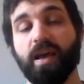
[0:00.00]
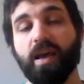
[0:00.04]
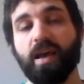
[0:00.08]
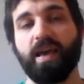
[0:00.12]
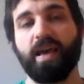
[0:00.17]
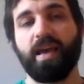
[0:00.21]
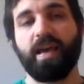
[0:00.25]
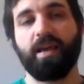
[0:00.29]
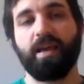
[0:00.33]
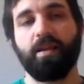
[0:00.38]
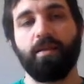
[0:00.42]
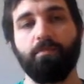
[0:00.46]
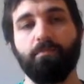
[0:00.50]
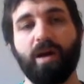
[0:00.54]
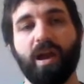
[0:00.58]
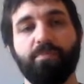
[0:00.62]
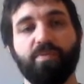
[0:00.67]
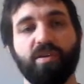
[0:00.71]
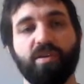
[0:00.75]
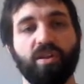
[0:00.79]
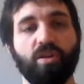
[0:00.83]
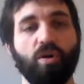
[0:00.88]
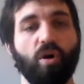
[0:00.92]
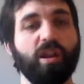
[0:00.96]
It might
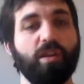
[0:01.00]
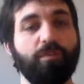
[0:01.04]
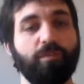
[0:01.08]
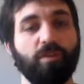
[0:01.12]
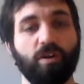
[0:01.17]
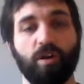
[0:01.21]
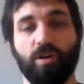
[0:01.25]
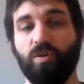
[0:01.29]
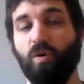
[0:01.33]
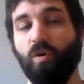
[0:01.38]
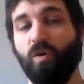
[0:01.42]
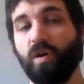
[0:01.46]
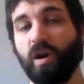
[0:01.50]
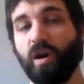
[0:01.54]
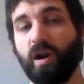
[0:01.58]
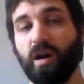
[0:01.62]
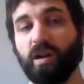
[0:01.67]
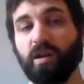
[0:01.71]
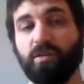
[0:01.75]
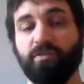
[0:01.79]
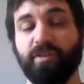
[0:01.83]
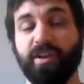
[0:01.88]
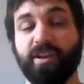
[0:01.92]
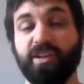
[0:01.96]
be annoying if you've got an aura
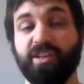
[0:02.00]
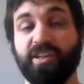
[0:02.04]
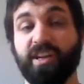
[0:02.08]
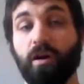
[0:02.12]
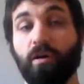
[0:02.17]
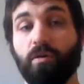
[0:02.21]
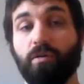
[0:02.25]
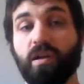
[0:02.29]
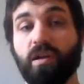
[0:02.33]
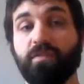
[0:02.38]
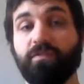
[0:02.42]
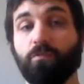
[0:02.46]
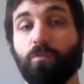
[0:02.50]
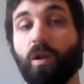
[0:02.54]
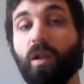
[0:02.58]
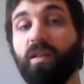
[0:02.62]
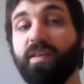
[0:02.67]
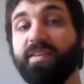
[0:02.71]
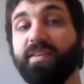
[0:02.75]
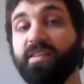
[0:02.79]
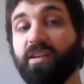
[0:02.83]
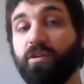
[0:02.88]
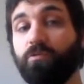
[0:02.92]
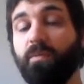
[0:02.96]
creature or even one of
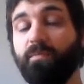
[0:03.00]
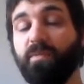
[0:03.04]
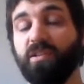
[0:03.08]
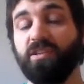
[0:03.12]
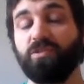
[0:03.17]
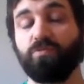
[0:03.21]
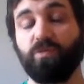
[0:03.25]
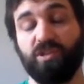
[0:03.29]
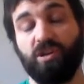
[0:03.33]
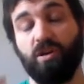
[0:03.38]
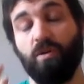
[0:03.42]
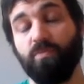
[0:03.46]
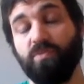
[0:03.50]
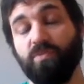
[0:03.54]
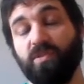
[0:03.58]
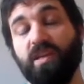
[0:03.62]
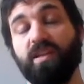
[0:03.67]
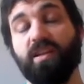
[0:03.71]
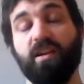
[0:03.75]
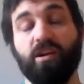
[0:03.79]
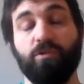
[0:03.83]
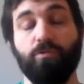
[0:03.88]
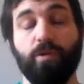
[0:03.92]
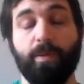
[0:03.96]
these equipments which comes in
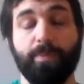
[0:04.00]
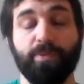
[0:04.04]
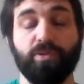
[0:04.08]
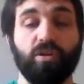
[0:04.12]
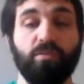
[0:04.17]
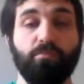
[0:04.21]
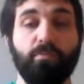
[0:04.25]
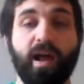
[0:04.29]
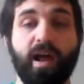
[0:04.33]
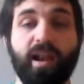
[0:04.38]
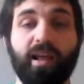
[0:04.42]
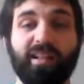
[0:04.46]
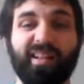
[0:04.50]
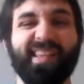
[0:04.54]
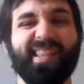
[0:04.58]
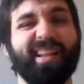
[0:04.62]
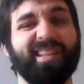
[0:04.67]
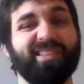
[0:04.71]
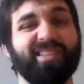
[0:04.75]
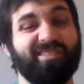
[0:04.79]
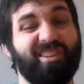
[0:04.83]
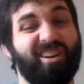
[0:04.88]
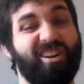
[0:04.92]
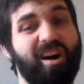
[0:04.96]
and equips automatically, then
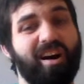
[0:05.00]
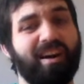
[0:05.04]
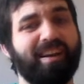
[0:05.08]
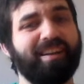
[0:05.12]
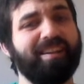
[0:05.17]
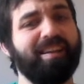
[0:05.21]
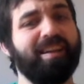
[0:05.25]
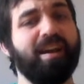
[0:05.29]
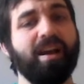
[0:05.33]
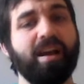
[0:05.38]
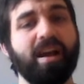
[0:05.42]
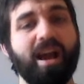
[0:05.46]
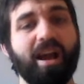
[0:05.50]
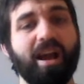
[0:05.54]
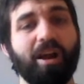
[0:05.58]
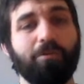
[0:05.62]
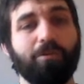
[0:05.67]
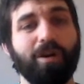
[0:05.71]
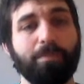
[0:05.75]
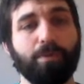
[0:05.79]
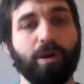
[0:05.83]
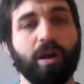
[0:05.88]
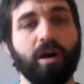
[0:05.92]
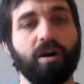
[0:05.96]
it's got a high
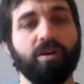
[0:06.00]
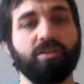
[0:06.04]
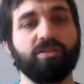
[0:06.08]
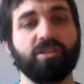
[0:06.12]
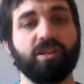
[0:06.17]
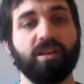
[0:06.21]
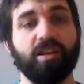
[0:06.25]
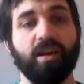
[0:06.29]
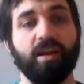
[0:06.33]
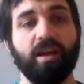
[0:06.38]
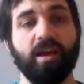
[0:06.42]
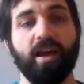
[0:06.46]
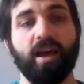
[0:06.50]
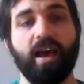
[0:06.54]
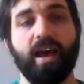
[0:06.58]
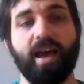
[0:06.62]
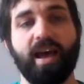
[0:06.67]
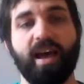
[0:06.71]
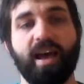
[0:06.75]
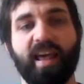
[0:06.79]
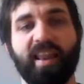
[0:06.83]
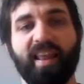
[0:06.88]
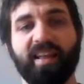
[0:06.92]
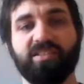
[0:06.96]
equip cost,
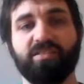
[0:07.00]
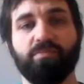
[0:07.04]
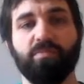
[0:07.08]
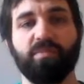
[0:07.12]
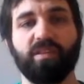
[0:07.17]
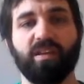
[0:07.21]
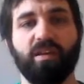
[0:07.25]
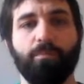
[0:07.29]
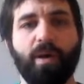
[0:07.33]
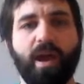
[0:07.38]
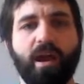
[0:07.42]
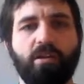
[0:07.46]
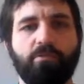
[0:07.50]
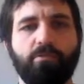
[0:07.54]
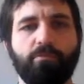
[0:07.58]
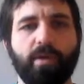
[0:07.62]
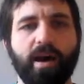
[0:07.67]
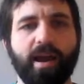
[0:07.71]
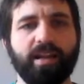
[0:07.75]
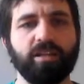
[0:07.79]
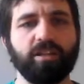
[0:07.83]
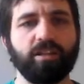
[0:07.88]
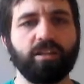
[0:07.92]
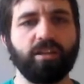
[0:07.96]
and that's something to bear in
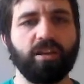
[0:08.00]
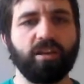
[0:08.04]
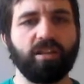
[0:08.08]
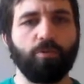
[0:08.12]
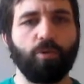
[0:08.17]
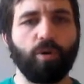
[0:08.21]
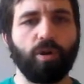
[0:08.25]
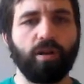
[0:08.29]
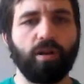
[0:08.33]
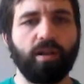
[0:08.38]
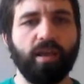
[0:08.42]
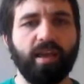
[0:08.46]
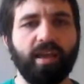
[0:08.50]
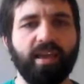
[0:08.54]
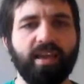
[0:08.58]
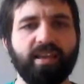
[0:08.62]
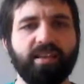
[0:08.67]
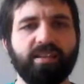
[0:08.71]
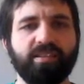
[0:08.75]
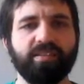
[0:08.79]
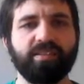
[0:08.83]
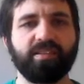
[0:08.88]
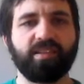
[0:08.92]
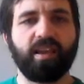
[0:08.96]
mind. The other one
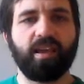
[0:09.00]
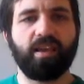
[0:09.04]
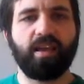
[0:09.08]
is